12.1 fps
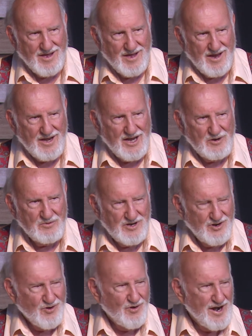and he
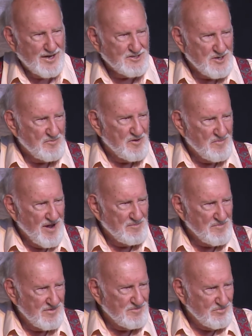would correct some of
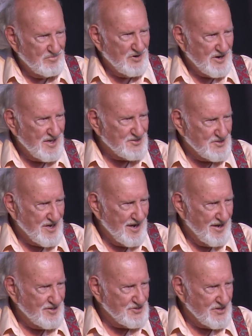my
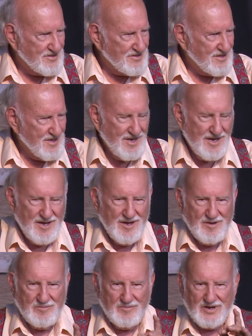pronunciations.
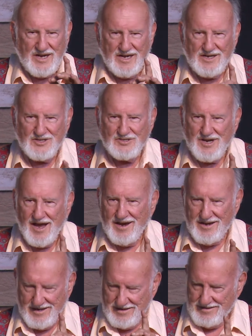But he
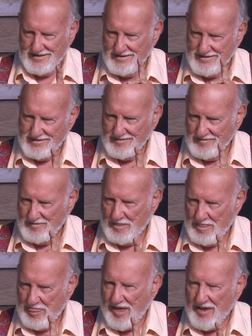decided
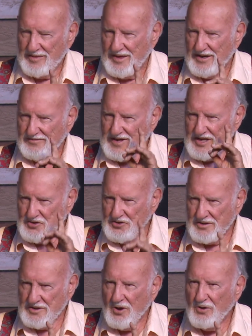that if he
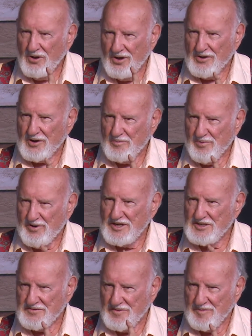could no longer
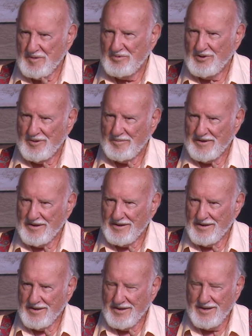preach from the pulpit,
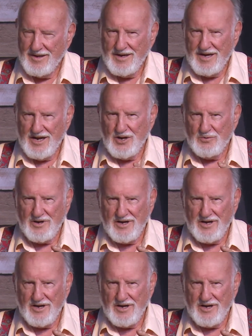he would